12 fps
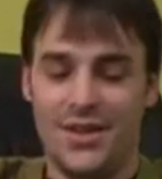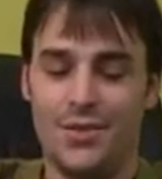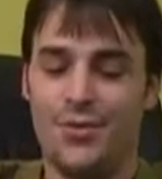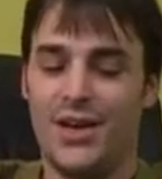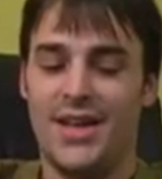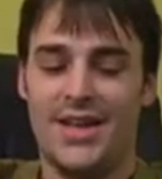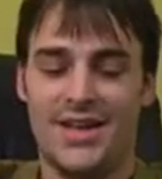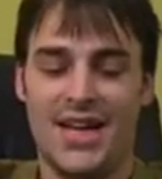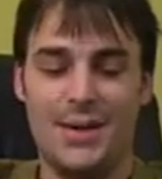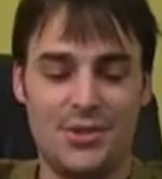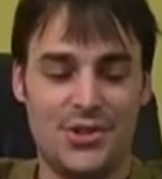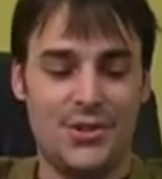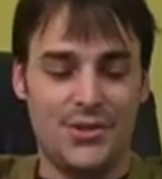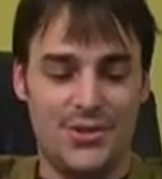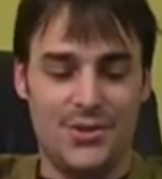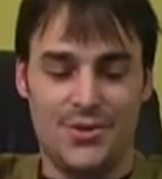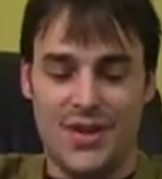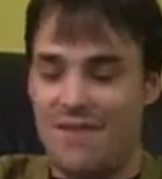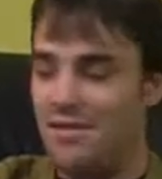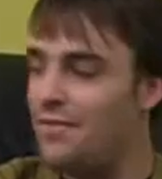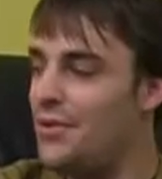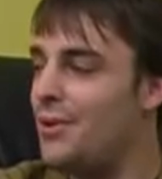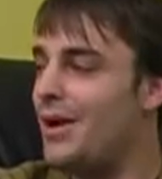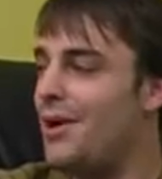really enables you to have a
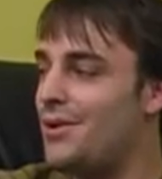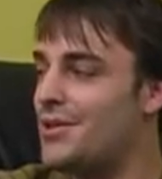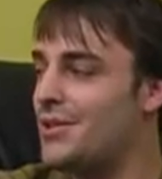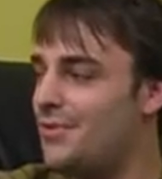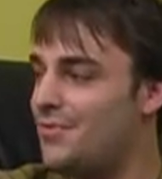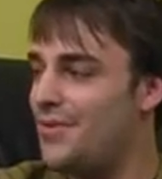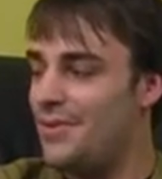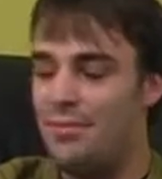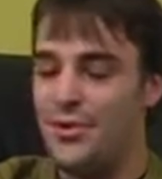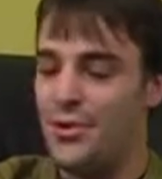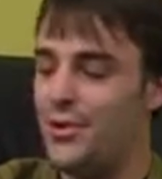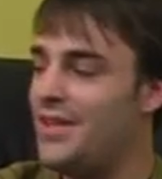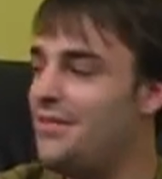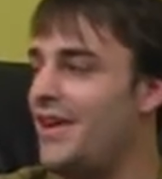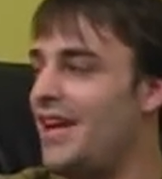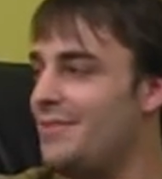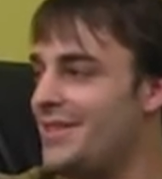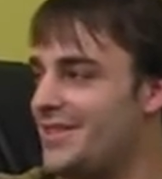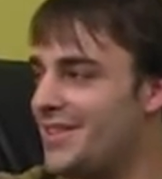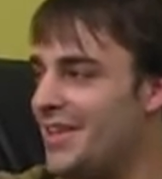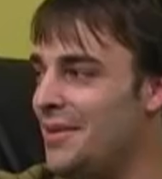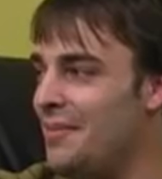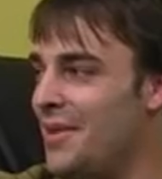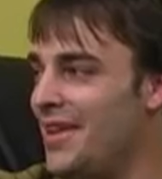few hours of pure development
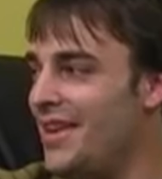time,